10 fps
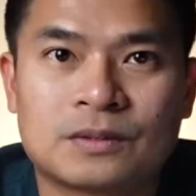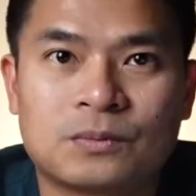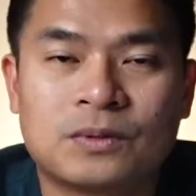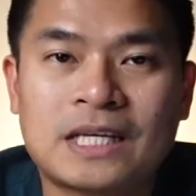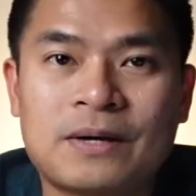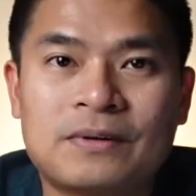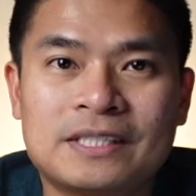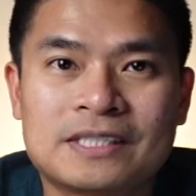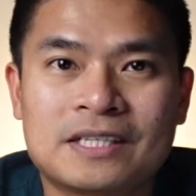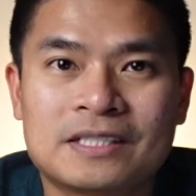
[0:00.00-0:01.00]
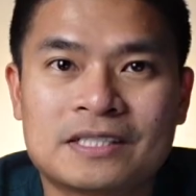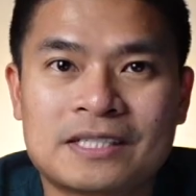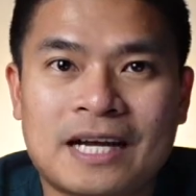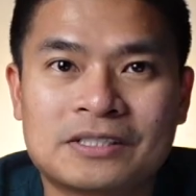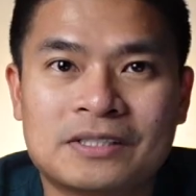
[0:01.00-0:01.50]
What I will discuss is
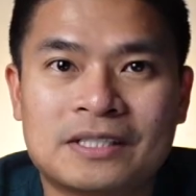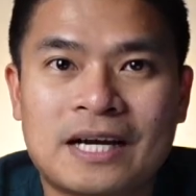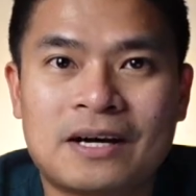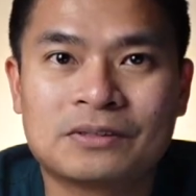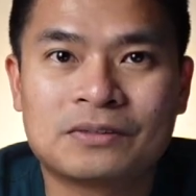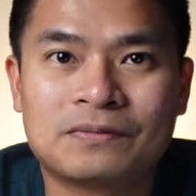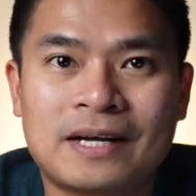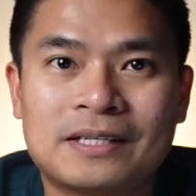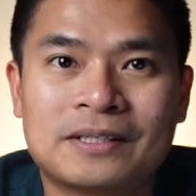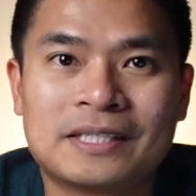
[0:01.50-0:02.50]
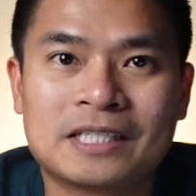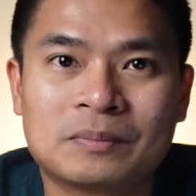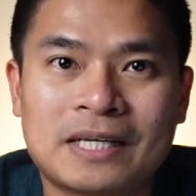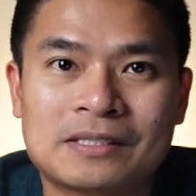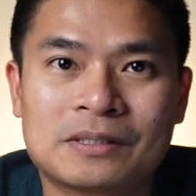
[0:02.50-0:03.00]
actually how to file your income
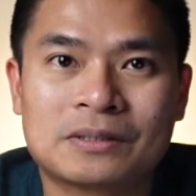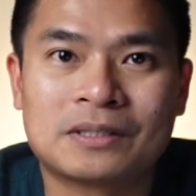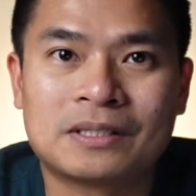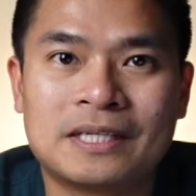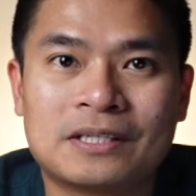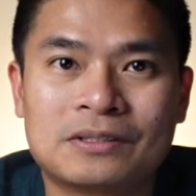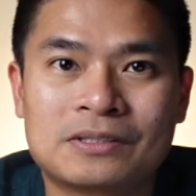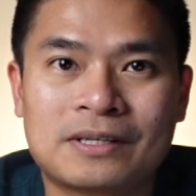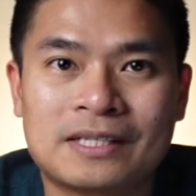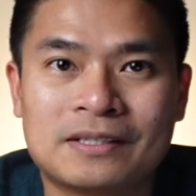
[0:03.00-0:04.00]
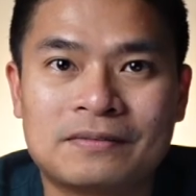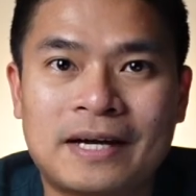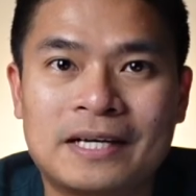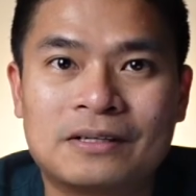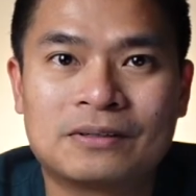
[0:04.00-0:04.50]
tax return here in Australia
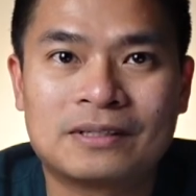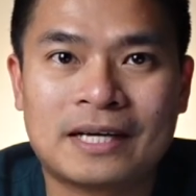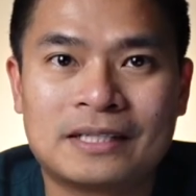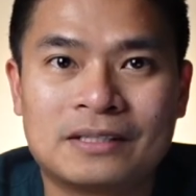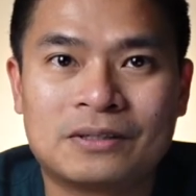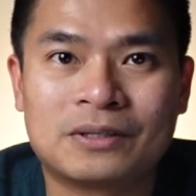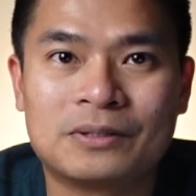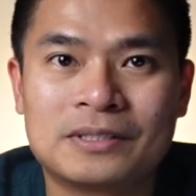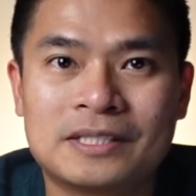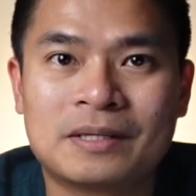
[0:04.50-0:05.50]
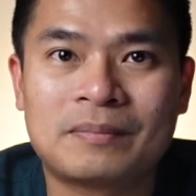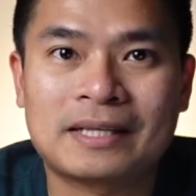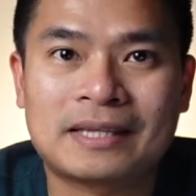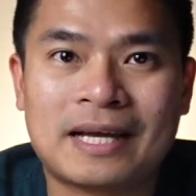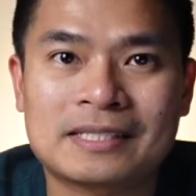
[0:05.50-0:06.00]
via online or using the
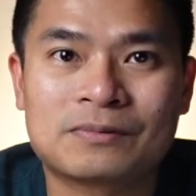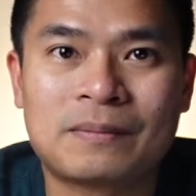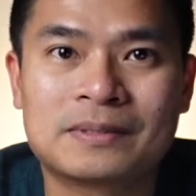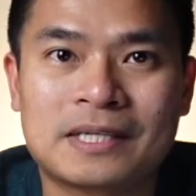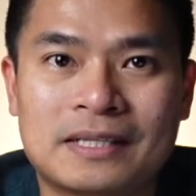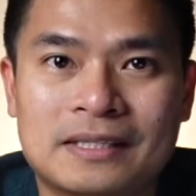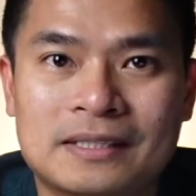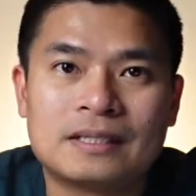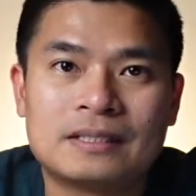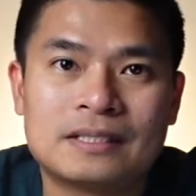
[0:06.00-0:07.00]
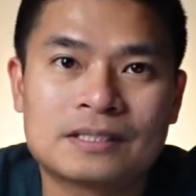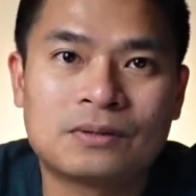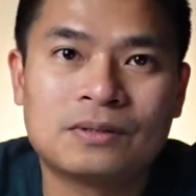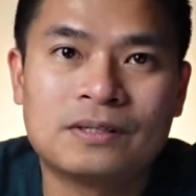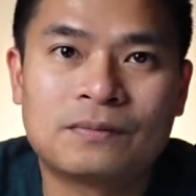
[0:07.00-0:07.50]
MyTax website. And this is
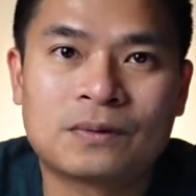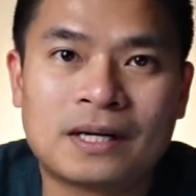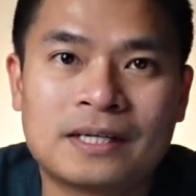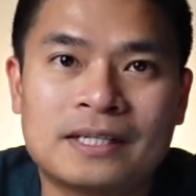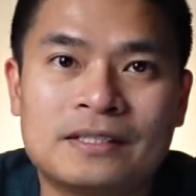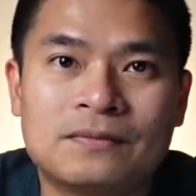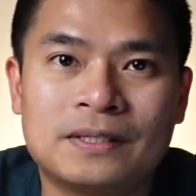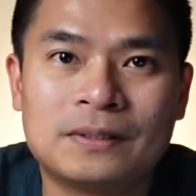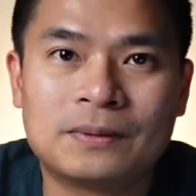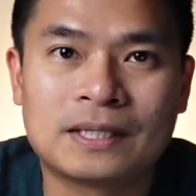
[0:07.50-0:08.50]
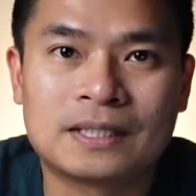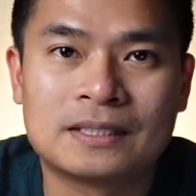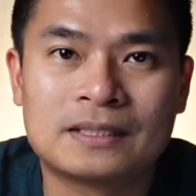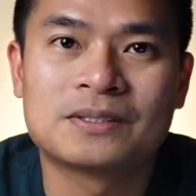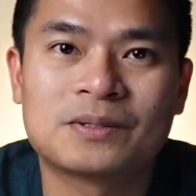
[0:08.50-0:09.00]
only for an individual.
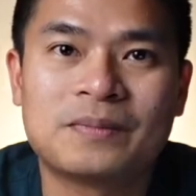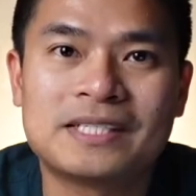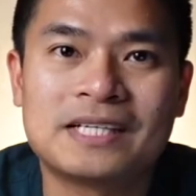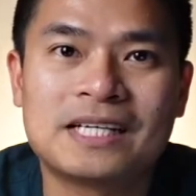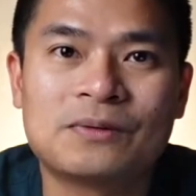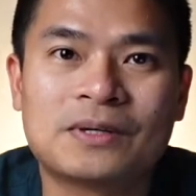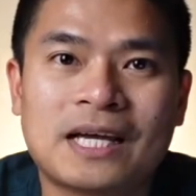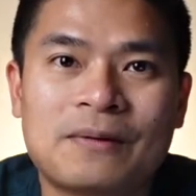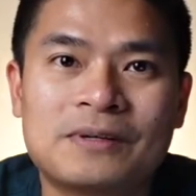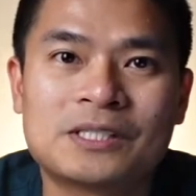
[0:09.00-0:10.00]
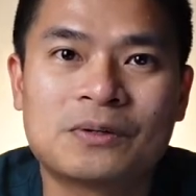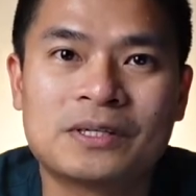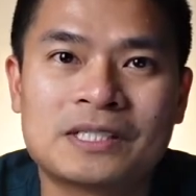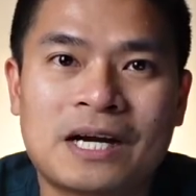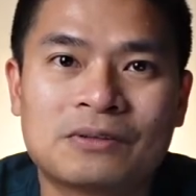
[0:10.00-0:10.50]
So basically what I will show you
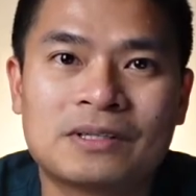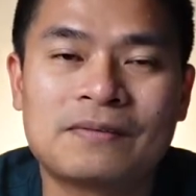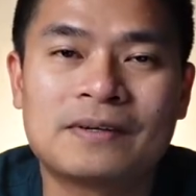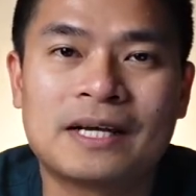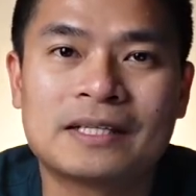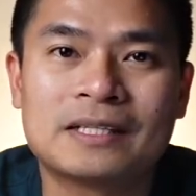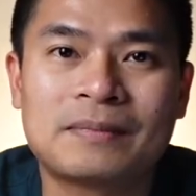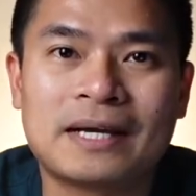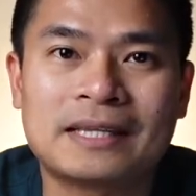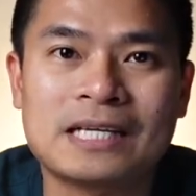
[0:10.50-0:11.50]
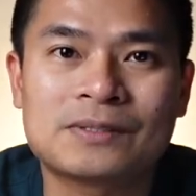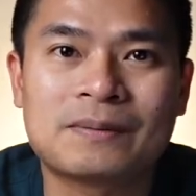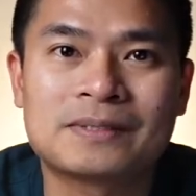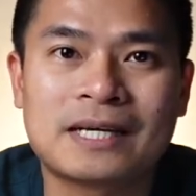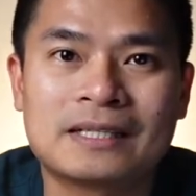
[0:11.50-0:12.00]
is how to navigate in the MyTax
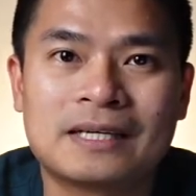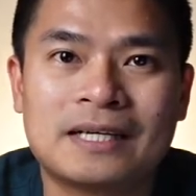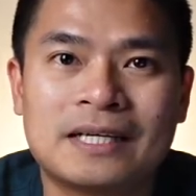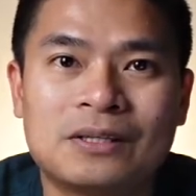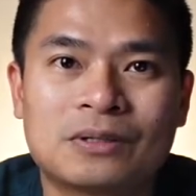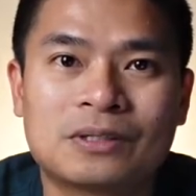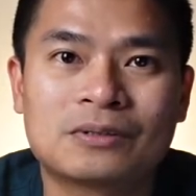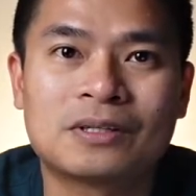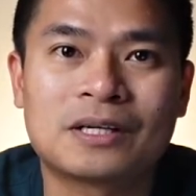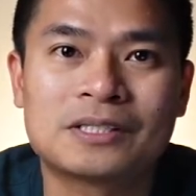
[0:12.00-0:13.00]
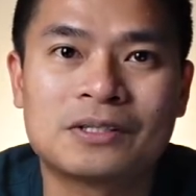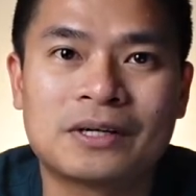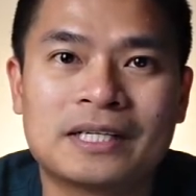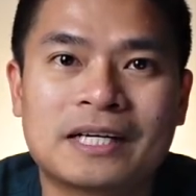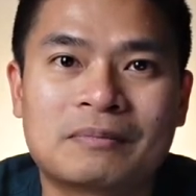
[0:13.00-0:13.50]
website in order to lodge your
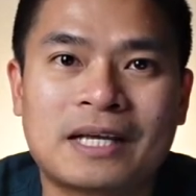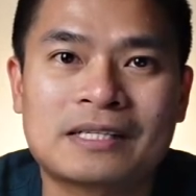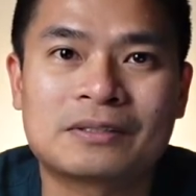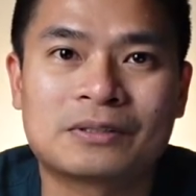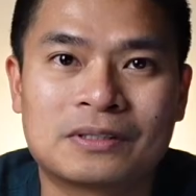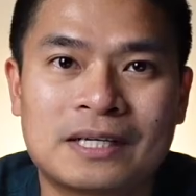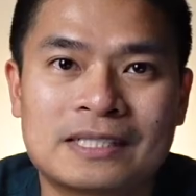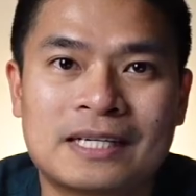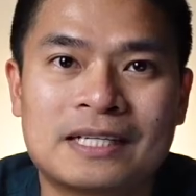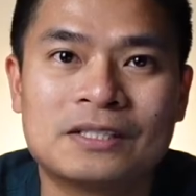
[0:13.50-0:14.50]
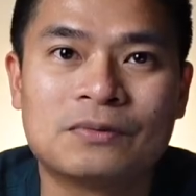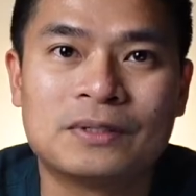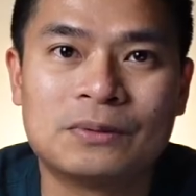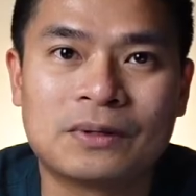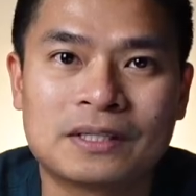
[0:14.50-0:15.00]
income tax return as an
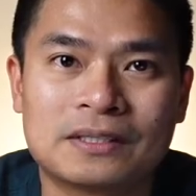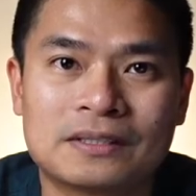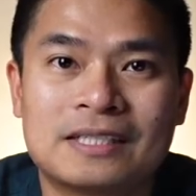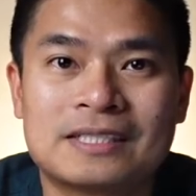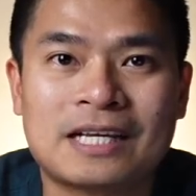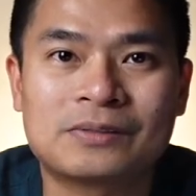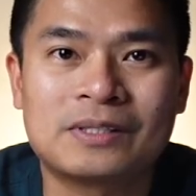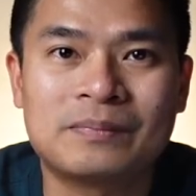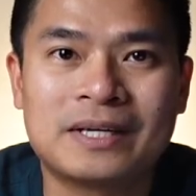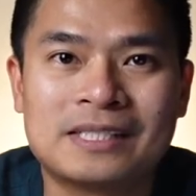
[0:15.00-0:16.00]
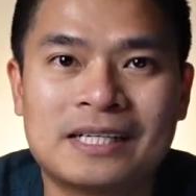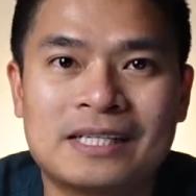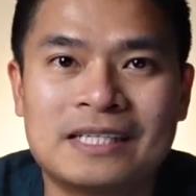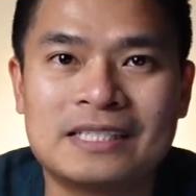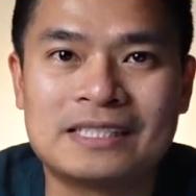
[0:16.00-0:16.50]
individual. It's actually
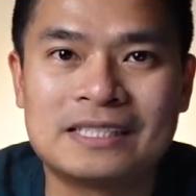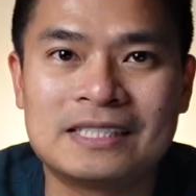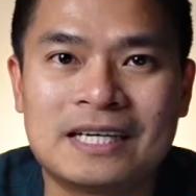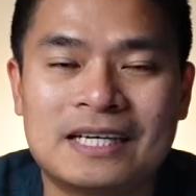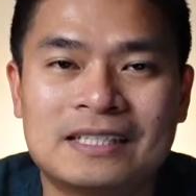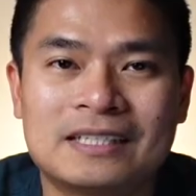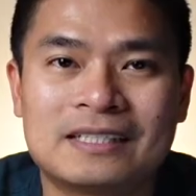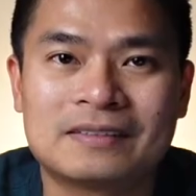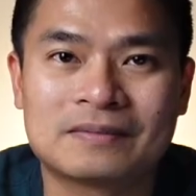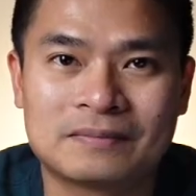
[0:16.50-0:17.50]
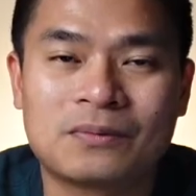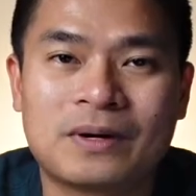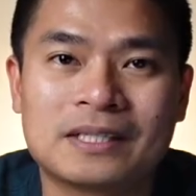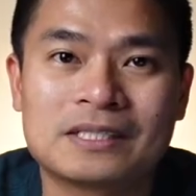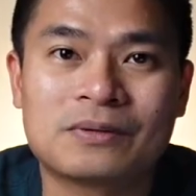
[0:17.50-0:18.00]
basically easy and
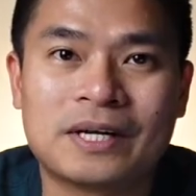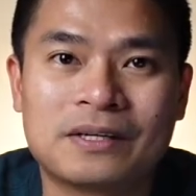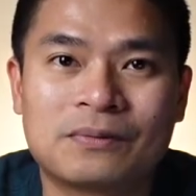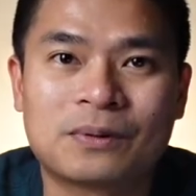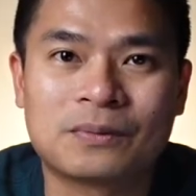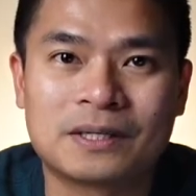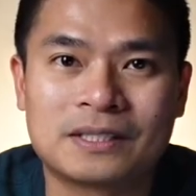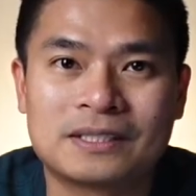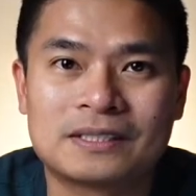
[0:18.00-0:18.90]
quite straightforward.